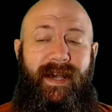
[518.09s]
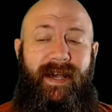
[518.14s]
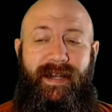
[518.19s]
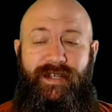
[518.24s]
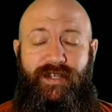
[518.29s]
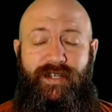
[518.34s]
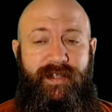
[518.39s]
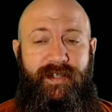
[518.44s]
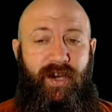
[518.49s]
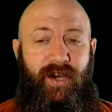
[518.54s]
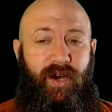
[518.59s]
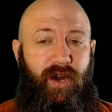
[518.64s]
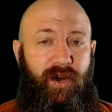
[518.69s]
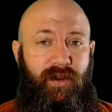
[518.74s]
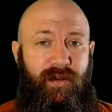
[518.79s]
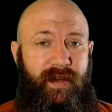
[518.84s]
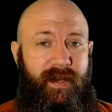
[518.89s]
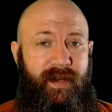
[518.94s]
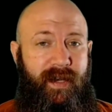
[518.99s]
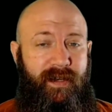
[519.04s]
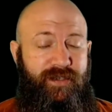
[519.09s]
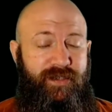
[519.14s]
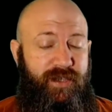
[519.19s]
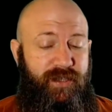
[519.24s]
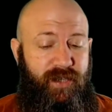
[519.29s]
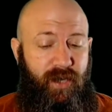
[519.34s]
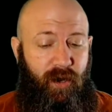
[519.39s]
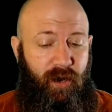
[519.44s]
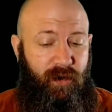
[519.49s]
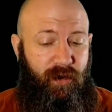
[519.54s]
She's
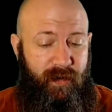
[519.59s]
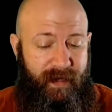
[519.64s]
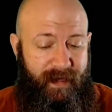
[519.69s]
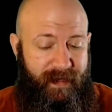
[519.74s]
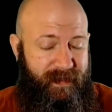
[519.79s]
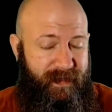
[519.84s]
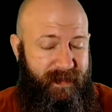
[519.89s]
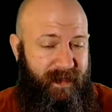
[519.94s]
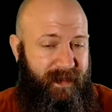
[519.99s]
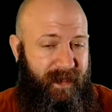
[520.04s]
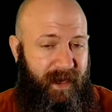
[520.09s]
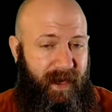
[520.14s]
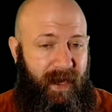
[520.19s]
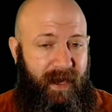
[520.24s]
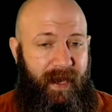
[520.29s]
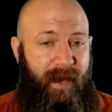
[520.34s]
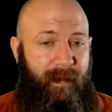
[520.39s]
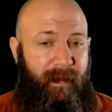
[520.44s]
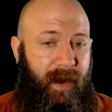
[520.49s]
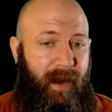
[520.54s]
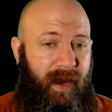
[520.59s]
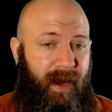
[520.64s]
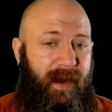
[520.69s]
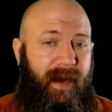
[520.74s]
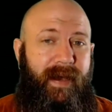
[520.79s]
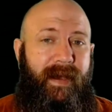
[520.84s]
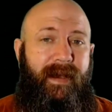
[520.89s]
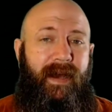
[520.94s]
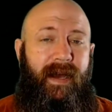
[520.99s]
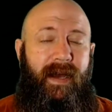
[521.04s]
harder against it than I am.
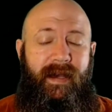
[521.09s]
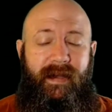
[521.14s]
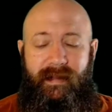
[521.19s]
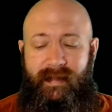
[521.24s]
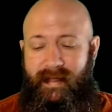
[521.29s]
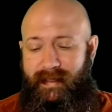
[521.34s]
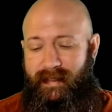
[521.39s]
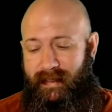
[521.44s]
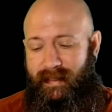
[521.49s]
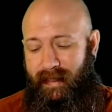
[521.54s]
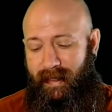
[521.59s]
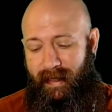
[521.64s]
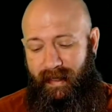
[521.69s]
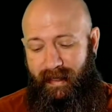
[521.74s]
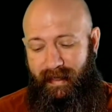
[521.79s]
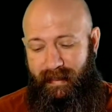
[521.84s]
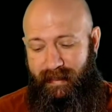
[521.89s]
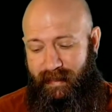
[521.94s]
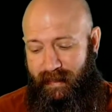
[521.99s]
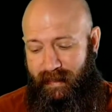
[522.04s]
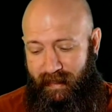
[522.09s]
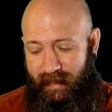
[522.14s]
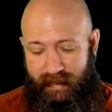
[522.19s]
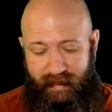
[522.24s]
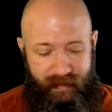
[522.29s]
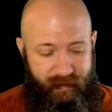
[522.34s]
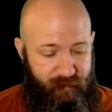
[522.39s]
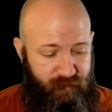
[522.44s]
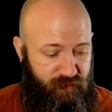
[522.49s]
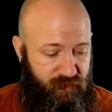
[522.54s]
I at least say
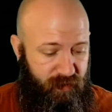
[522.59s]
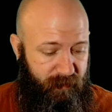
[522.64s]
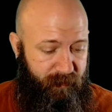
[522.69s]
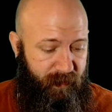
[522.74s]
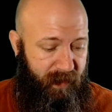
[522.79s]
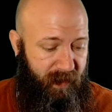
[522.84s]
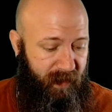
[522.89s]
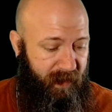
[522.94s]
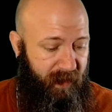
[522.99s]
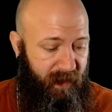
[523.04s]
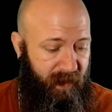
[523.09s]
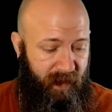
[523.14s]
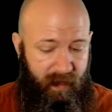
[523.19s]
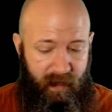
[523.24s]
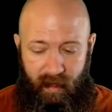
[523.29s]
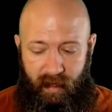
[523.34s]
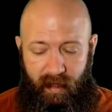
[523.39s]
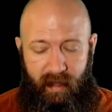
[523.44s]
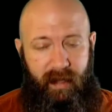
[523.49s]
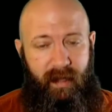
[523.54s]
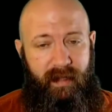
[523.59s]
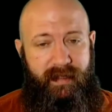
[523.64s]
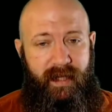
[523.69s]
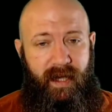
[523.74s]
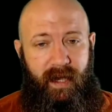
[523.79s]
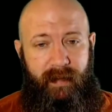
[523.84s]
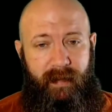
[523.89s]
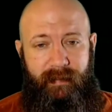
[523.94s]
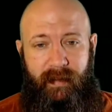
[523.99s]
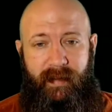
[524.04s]
that there should be a
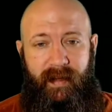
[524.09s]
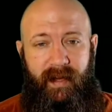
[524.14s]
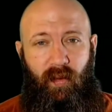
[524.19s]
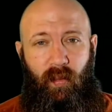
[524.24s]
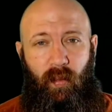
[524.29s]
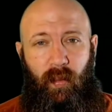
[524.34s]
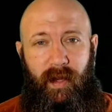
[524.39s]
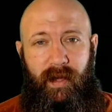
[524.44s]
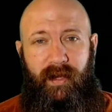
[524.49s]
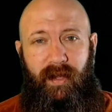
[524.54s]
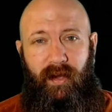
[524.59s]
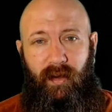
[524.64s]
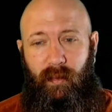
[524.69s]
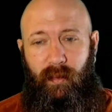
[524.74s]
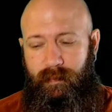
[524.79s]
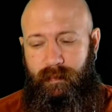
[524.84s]
time limit, a window